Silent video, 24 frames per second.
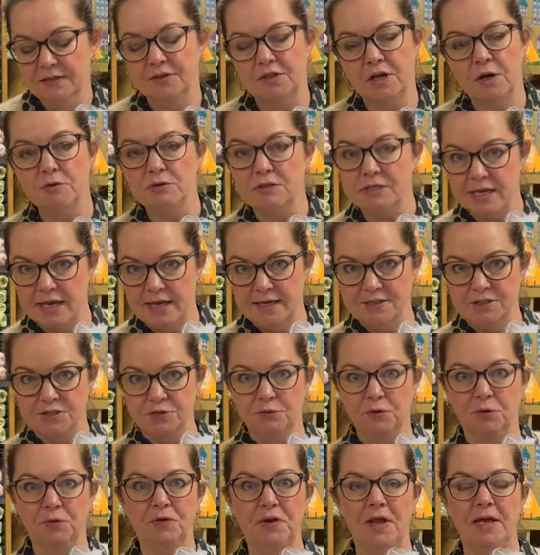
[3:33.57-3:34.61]
Those kits
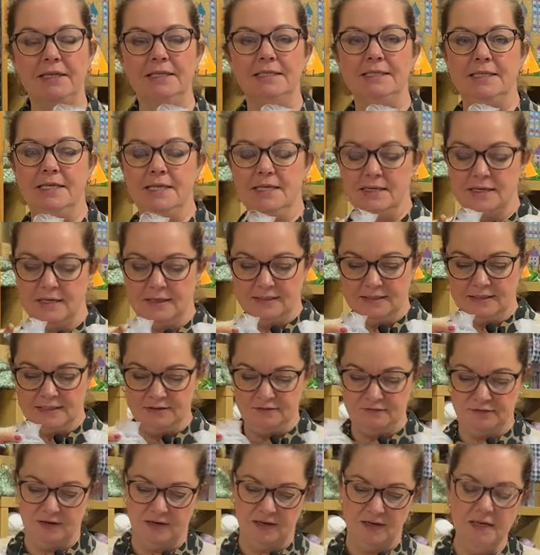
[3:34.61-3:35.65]
are all
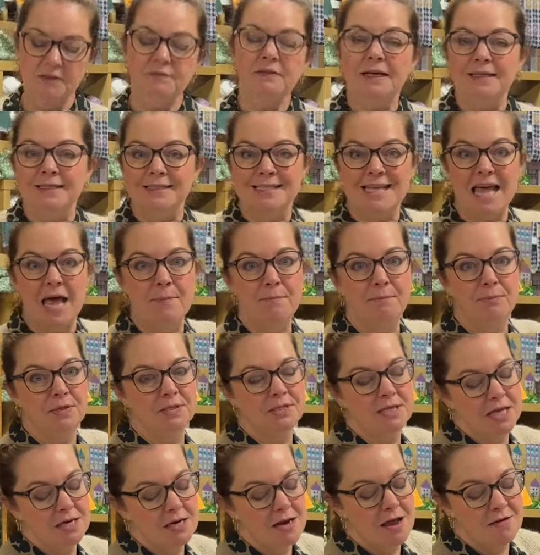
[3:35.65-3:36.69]
£19.95, and
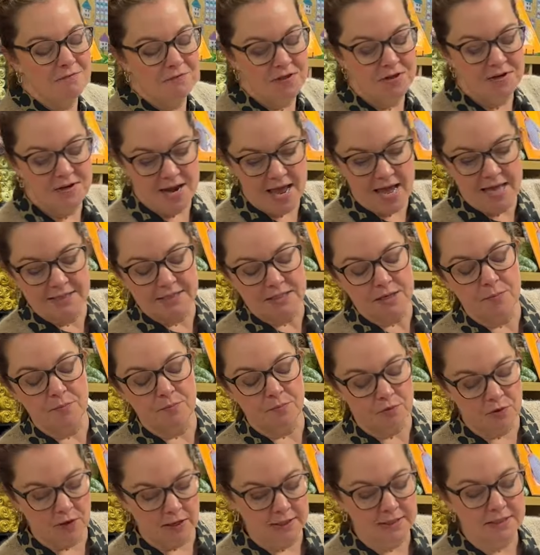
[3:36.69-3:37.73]
10% of the net
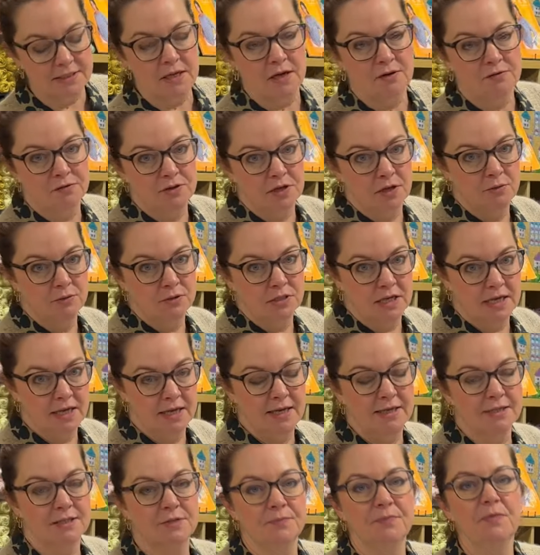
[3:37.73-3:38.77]
price of those
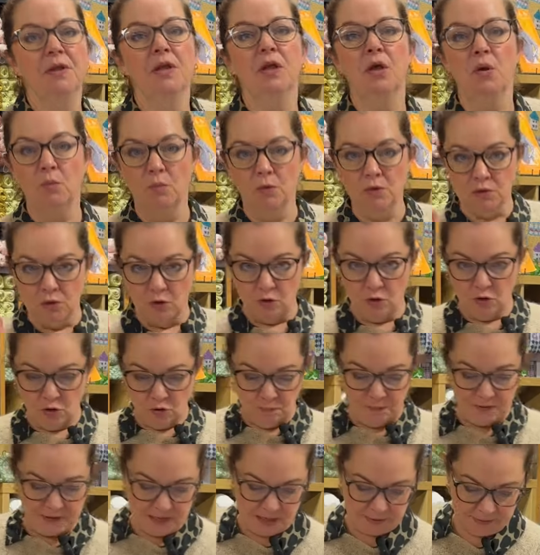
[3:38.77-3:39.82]
kits will all
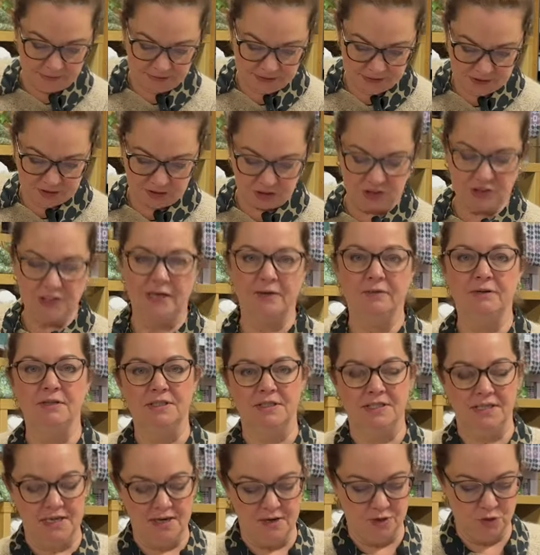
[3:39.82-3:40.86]
be going to the
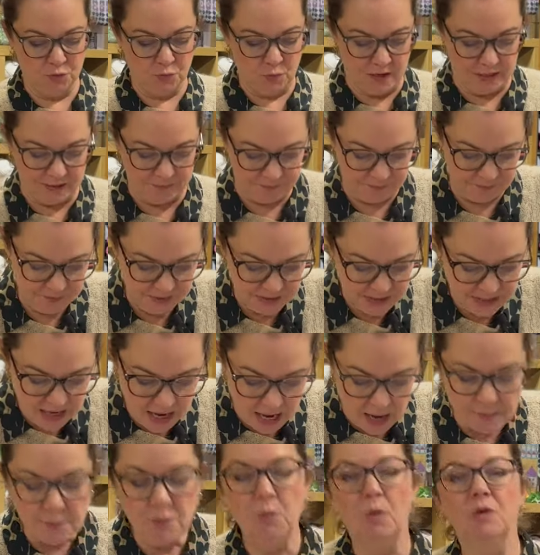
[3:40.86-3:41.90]
charity as well.
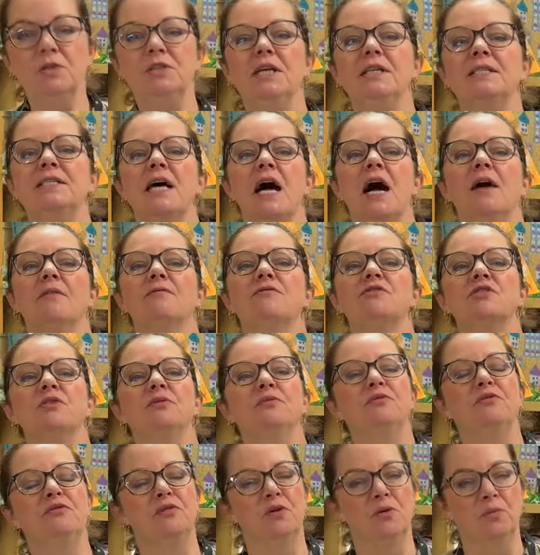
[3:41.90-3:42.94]
And we want you to have
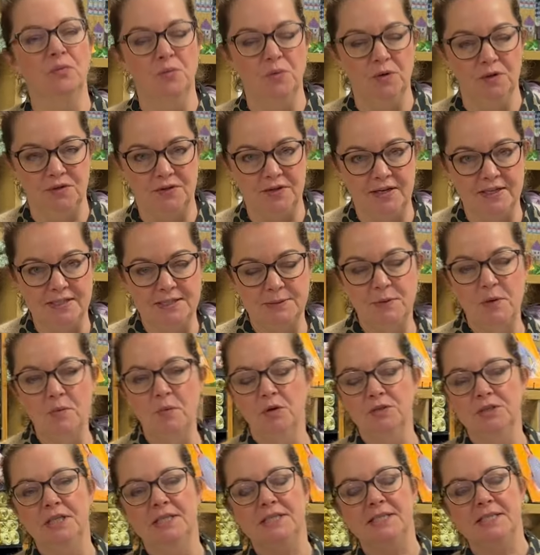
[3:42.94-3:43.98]
some fun with this. We
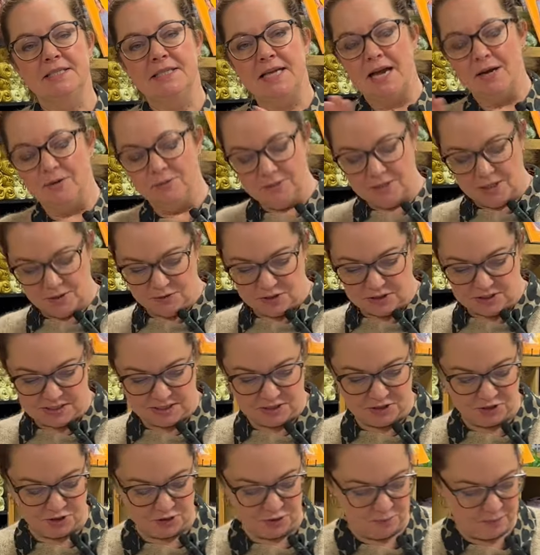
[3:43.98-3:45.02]
want you to download the
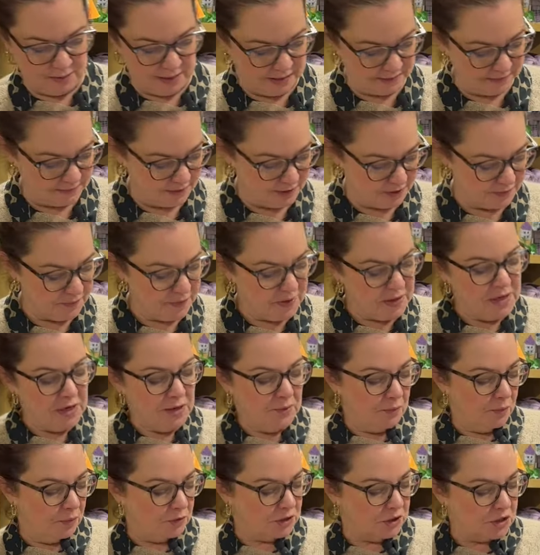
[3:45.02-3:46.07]
digital patterns.
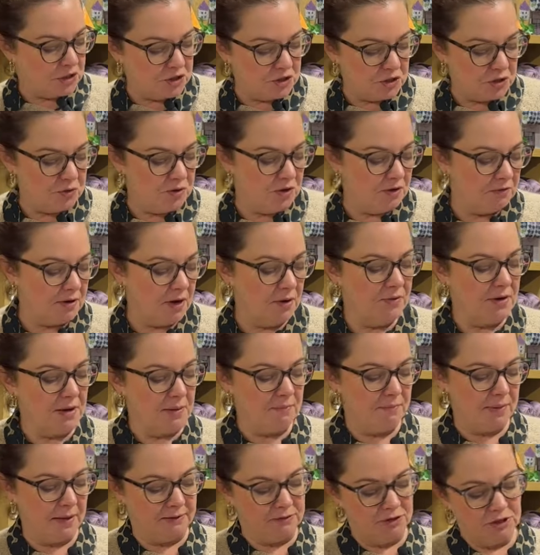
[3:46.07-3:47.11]
We want you to do your own
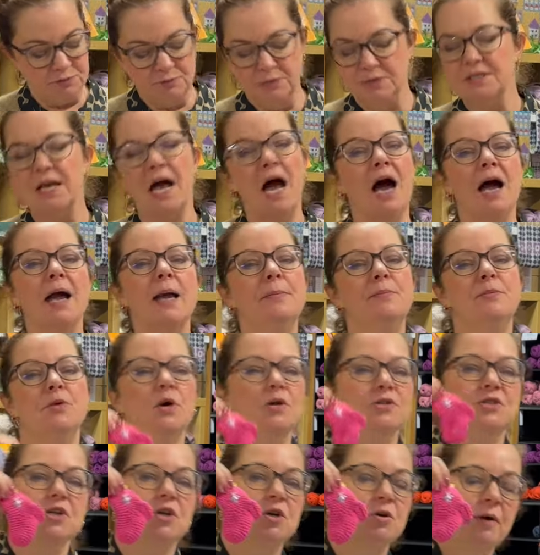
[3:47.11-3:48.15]
embellishments. I'm
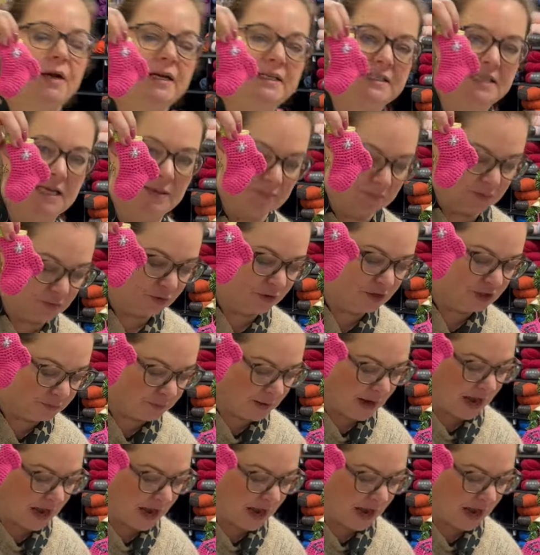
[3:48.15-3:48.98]
not a great embroiderer,